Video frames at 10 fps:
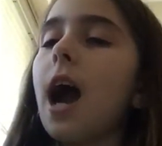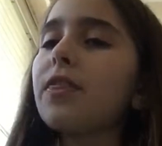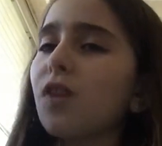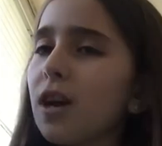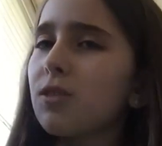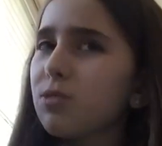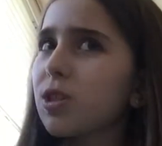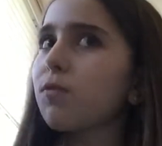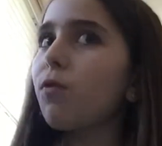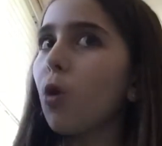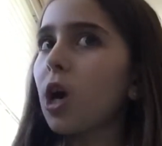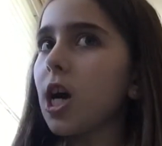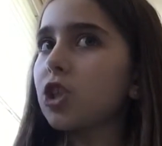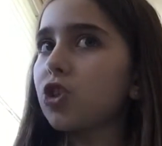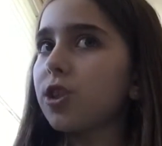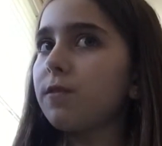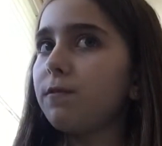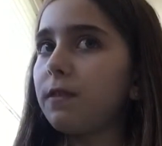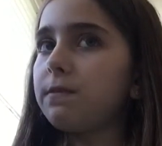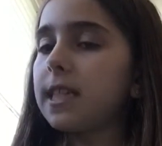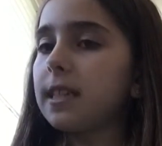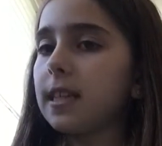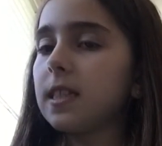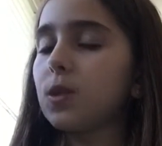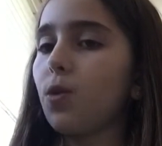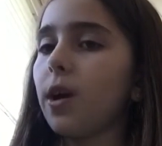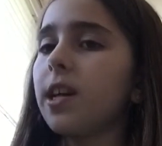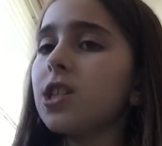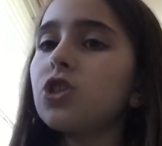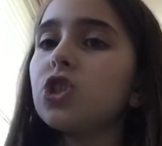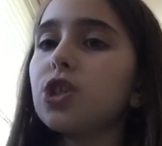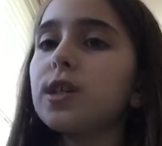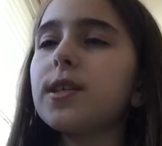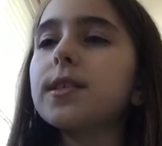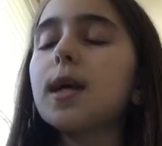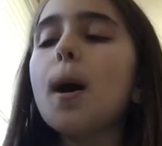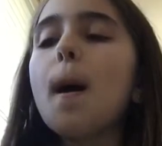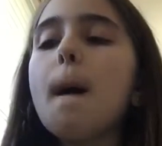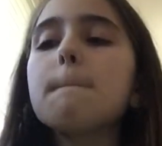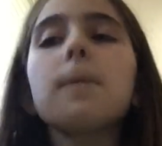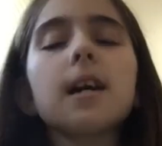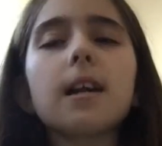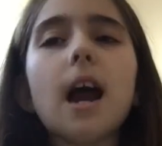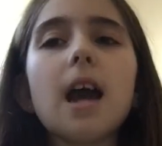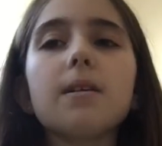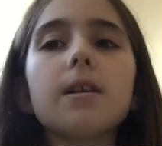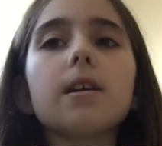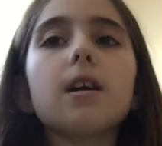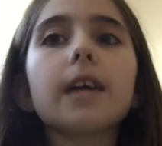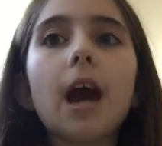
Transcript: I thought it was 459 square inches, but I